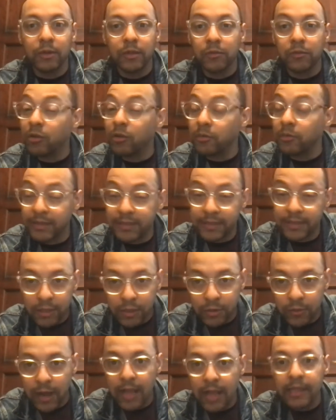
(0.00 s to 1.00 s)
whether we're talking about
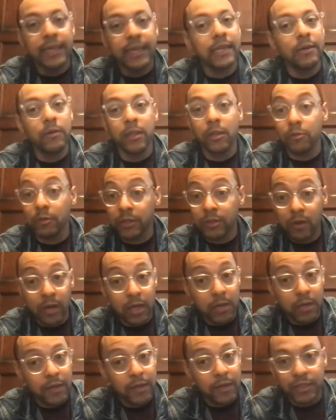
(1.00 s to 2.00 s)
sexuality, whether we're
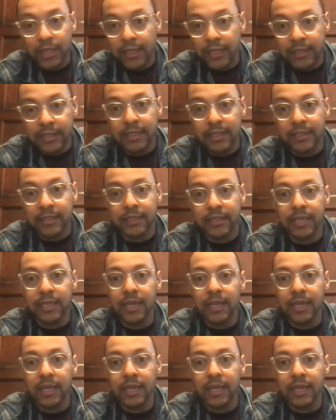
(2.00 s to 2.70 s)
talking about justice,